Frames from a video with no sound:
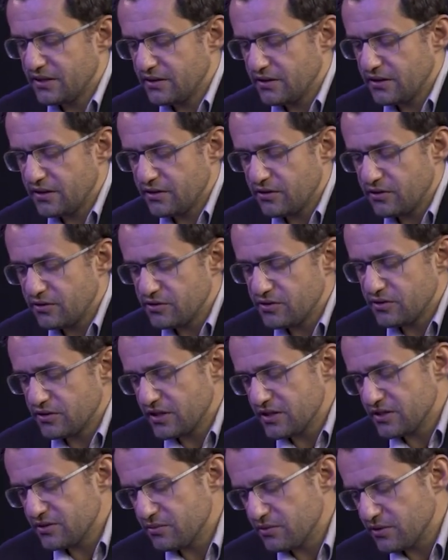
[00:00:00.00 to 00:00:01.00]
It also
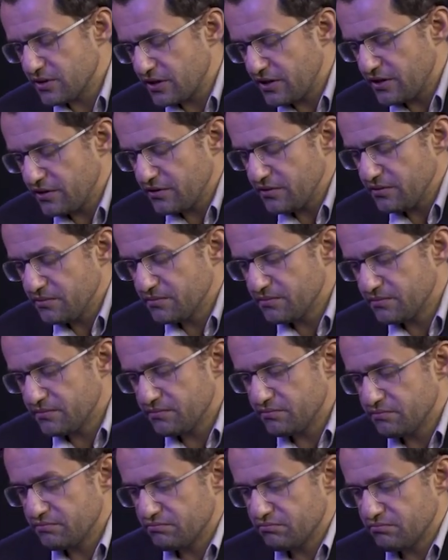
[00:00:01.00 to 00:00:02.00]
doesn't work here.
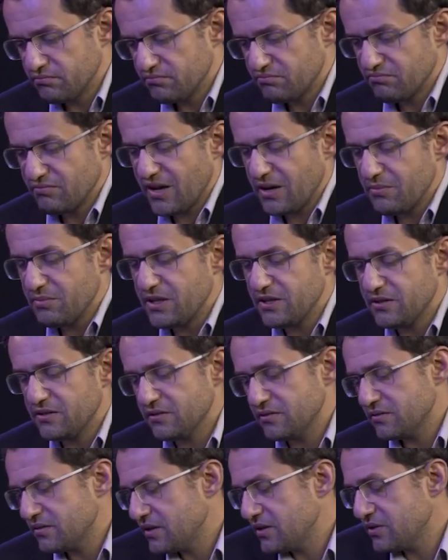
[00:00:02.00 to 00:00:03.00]
I
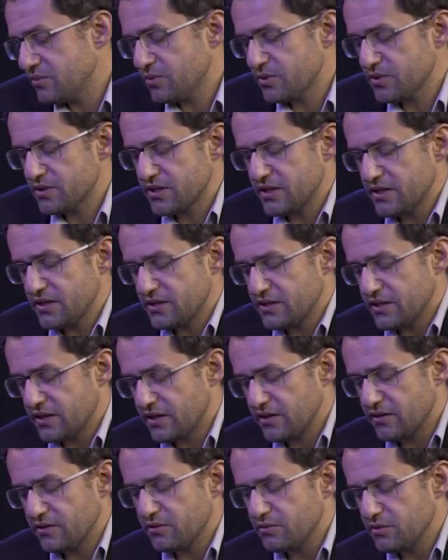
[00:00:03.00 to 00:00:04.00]
mean, in the worst case, I
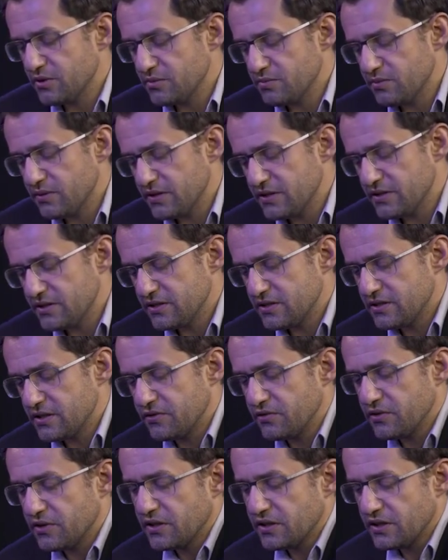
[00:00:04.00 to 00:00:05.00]
can always play
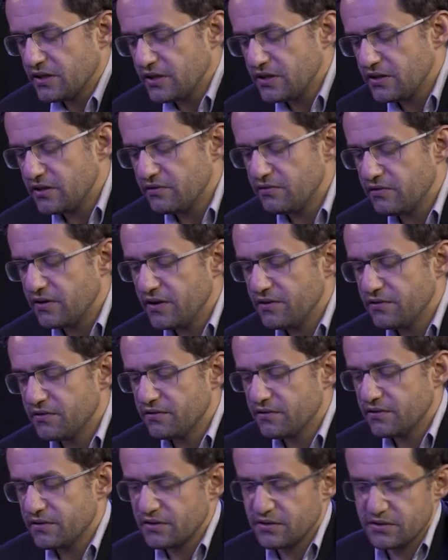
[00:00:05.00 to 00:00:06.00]
c7 and knight d5,
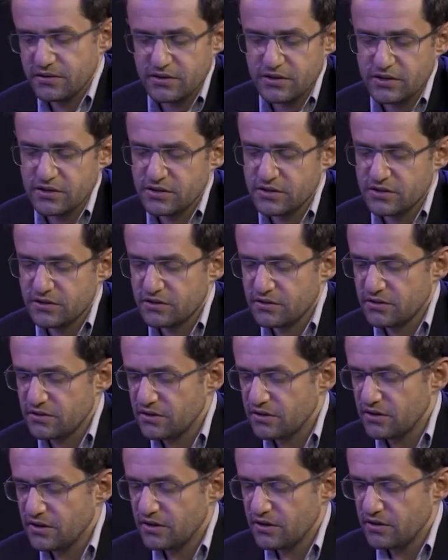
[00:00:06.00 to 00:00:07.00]
and just
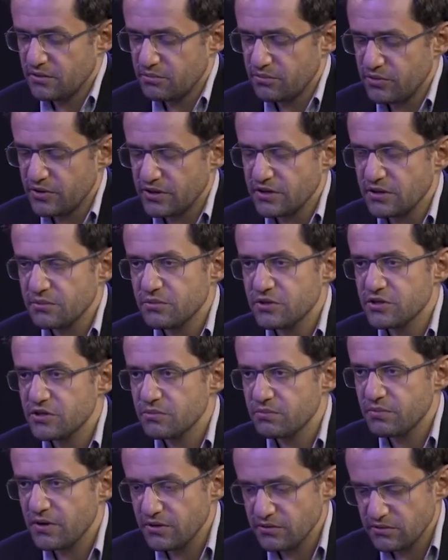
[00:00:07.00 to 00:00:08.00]
bring the
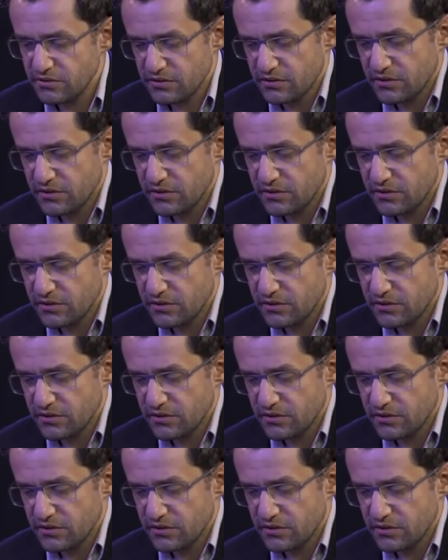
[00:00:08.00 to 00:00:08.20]
bishop out.